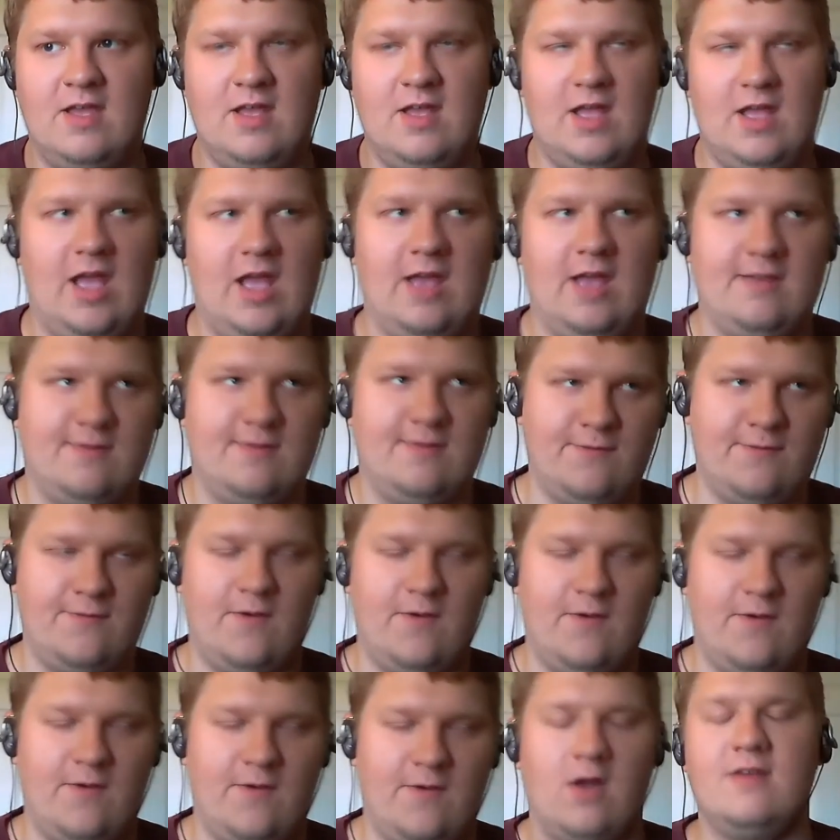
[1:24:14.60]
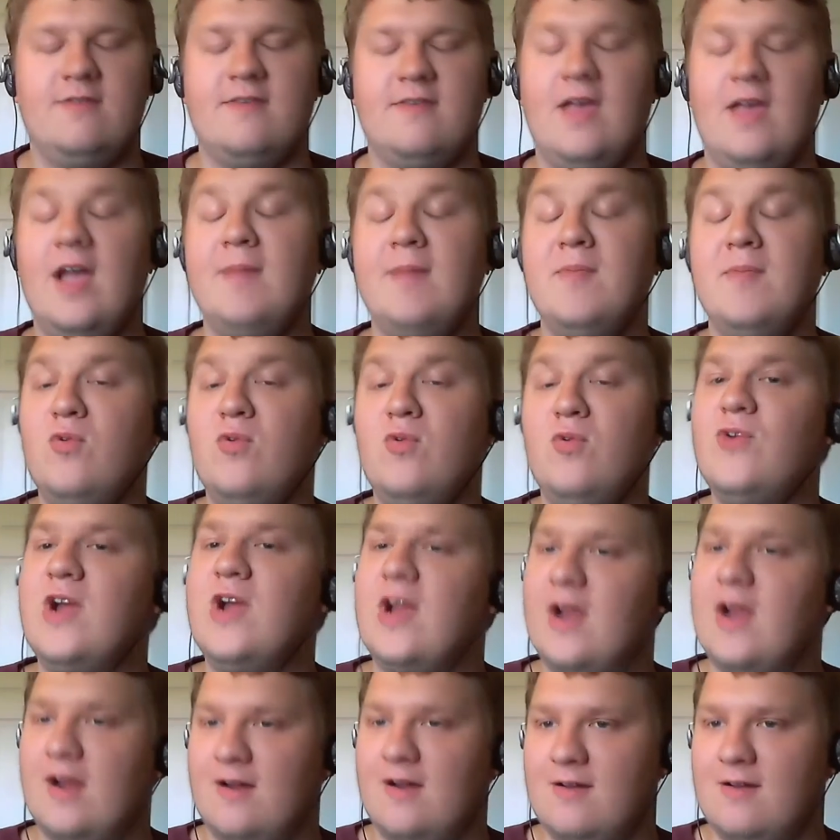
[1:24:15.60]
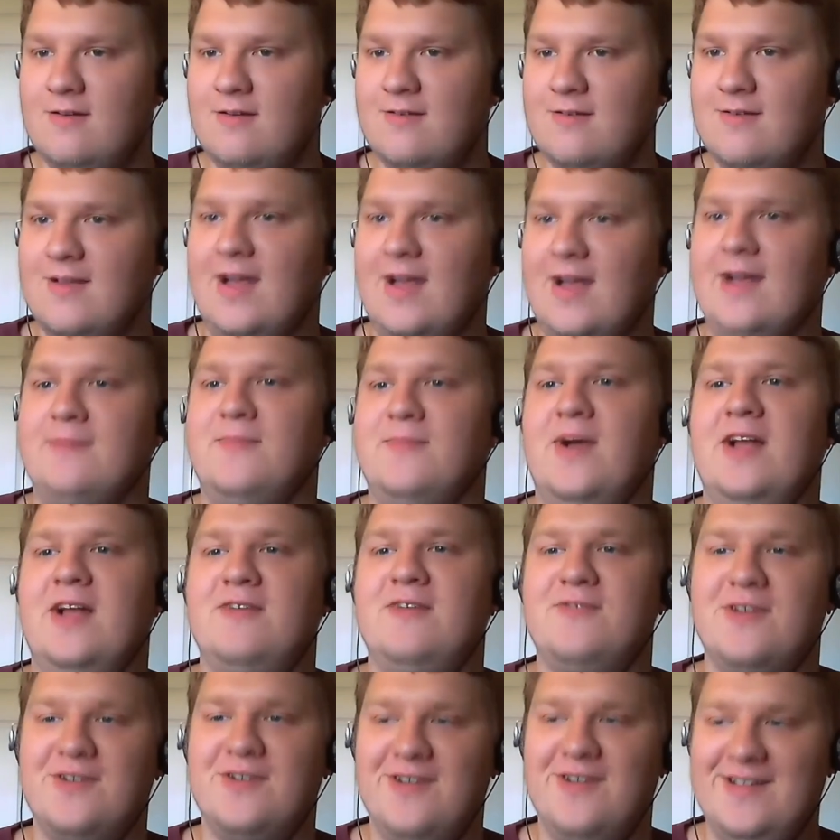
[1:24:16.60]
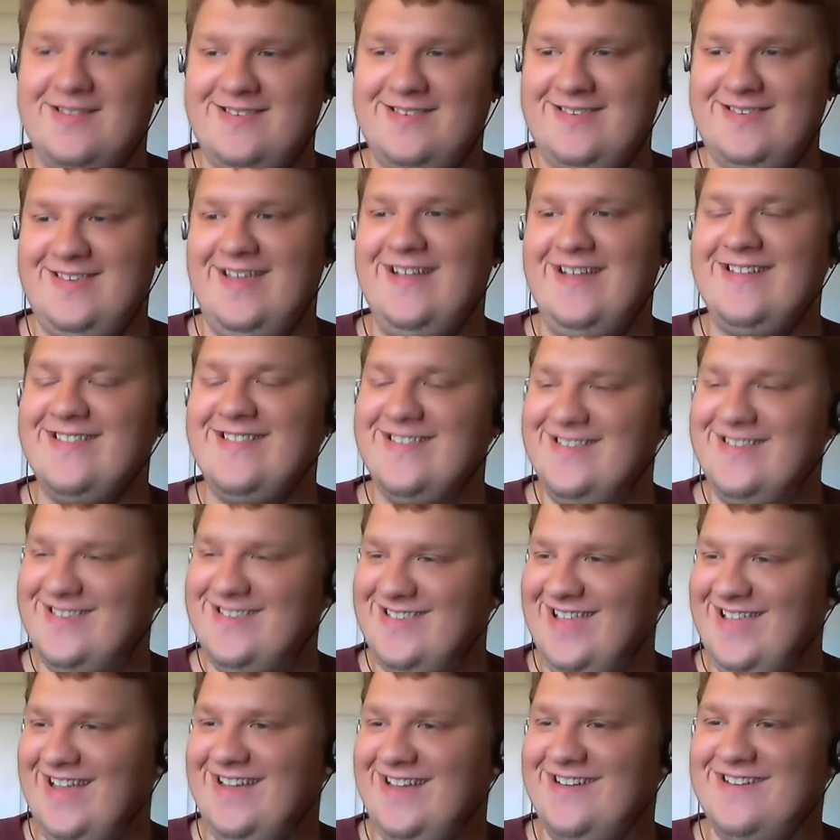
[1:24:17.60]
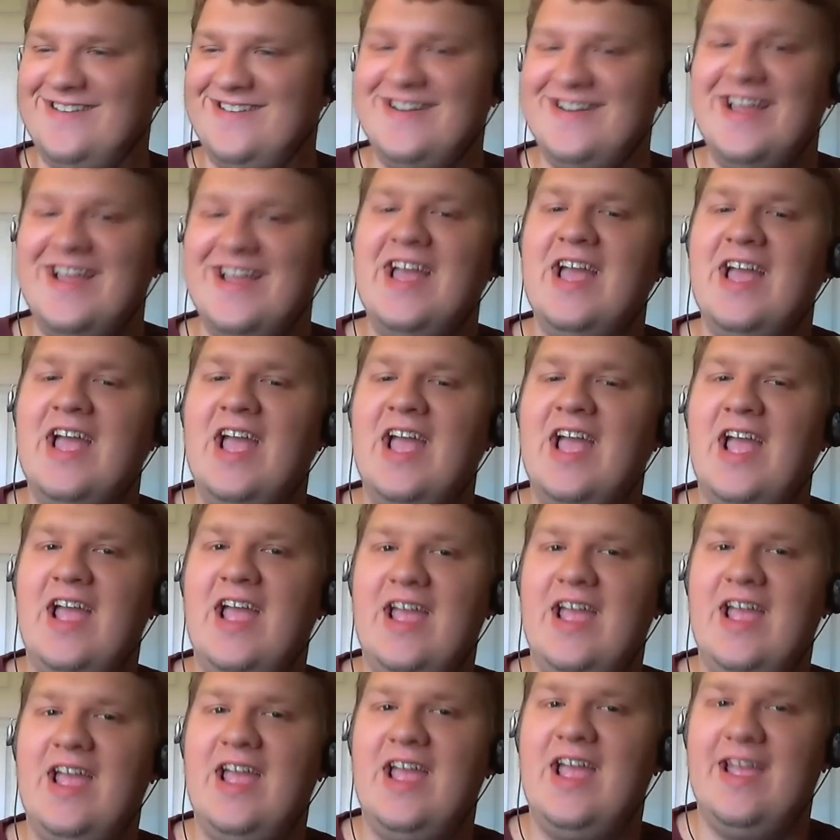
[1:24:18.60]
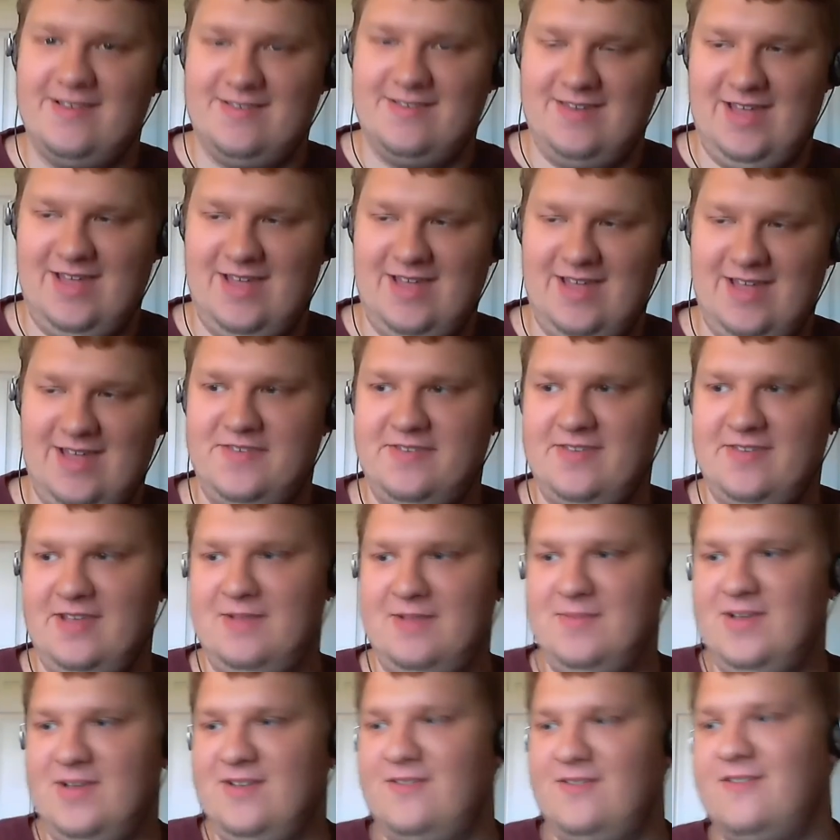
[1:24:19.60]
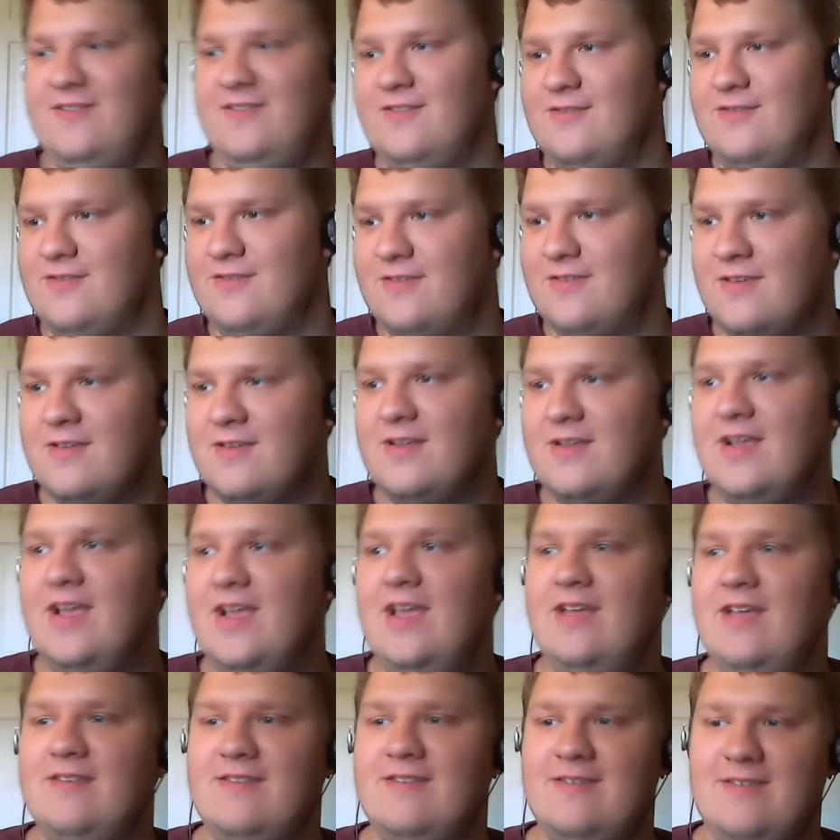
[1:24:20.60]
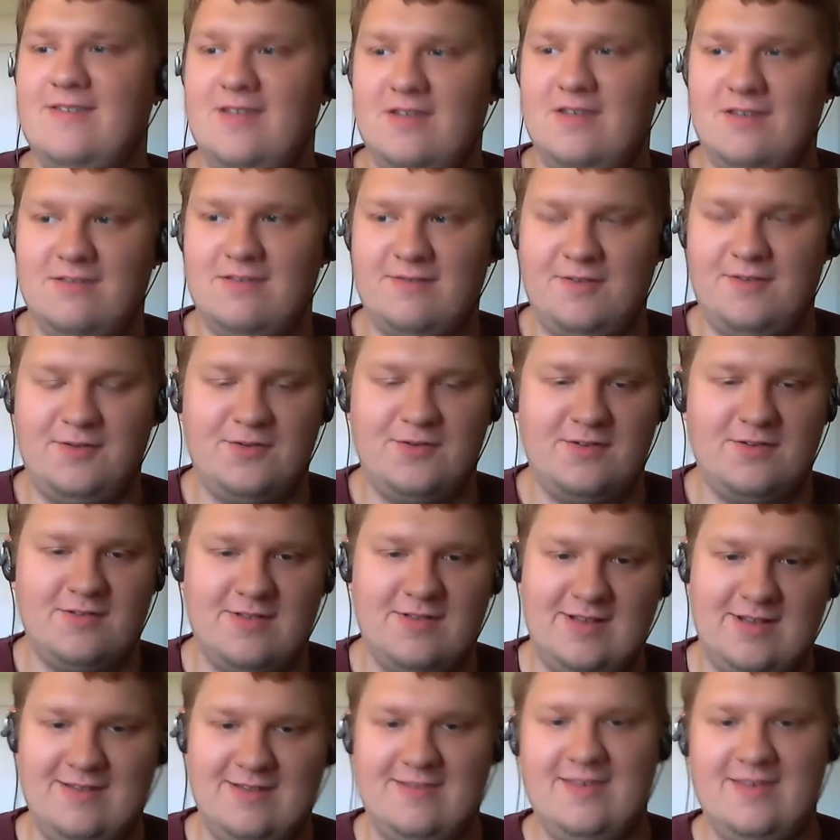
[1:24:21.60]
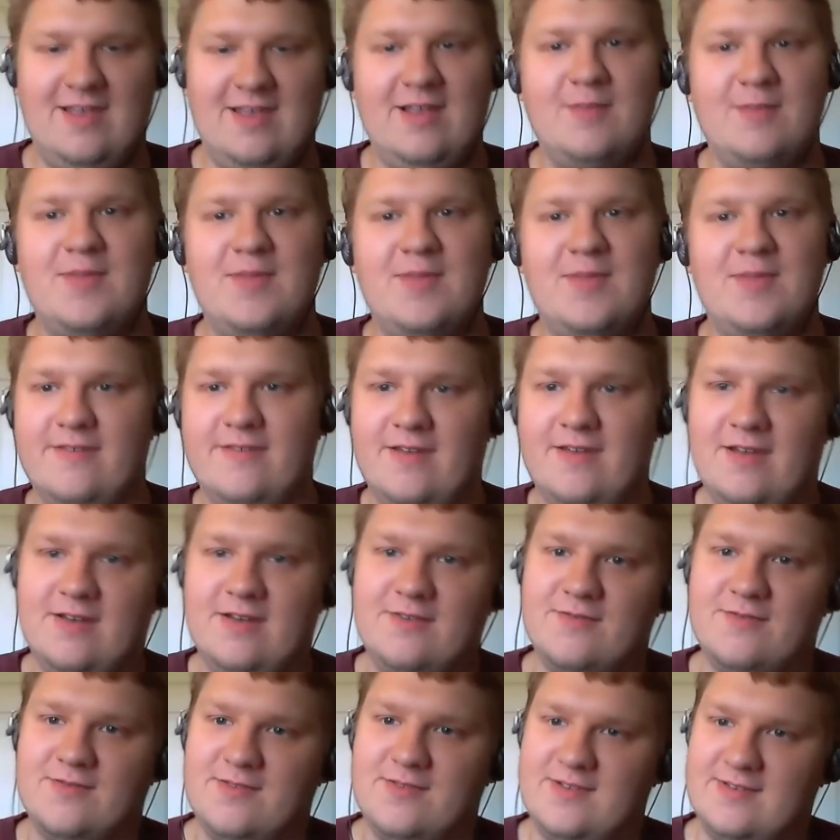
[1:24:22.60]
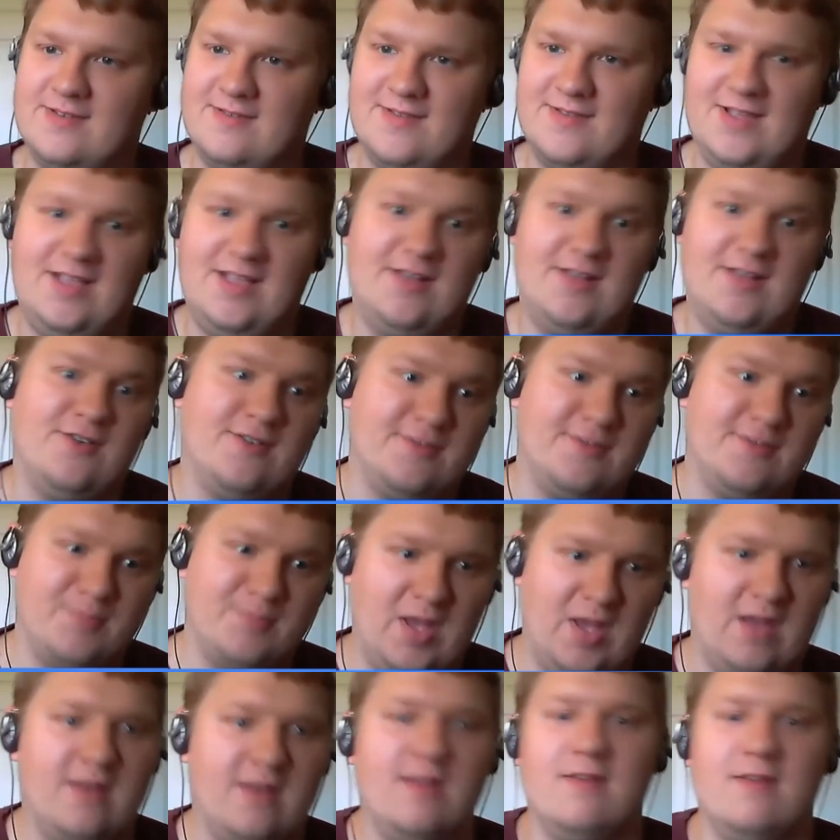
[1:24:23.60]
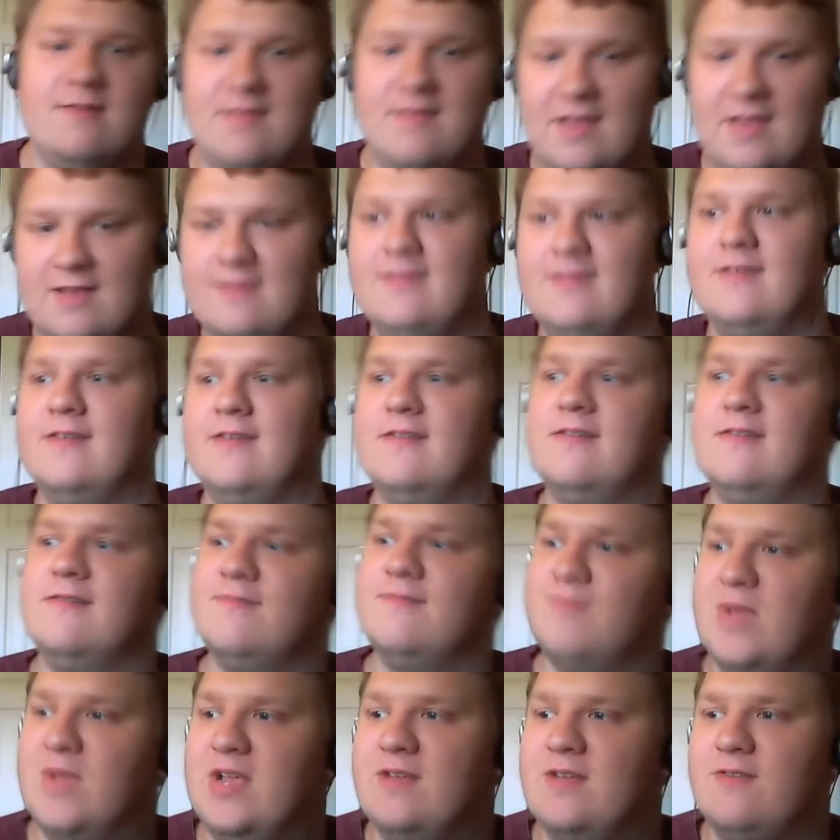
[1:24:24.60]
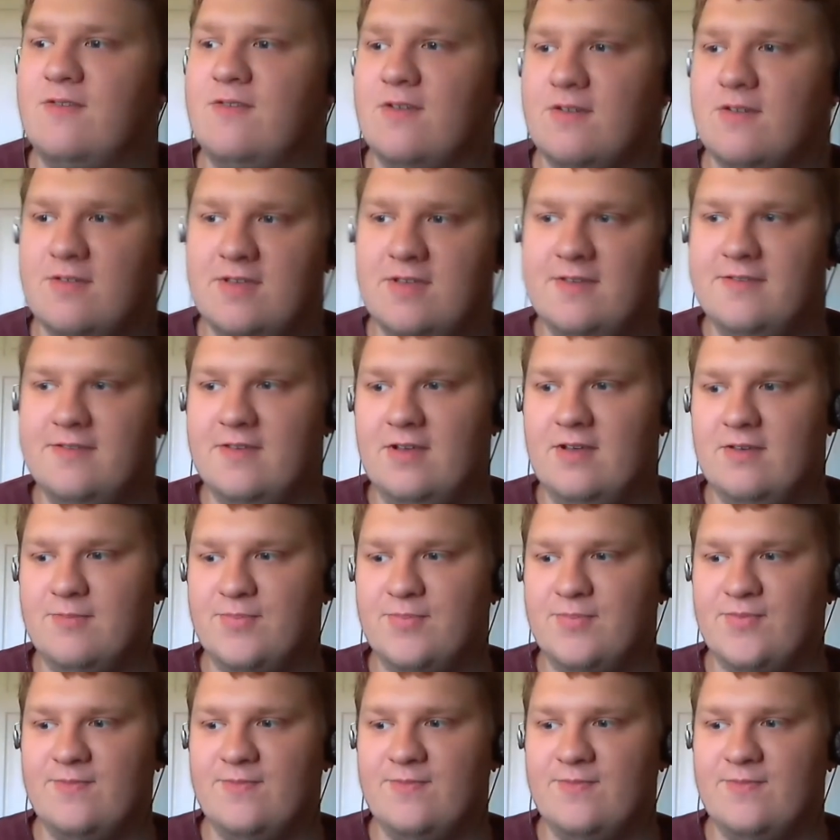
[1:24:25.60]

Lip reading: as far as I'm aware, I might regret saying this later, it doesn't have the same issues. It's still too early to say because not everyone, has bought it and tested and made sure that it's all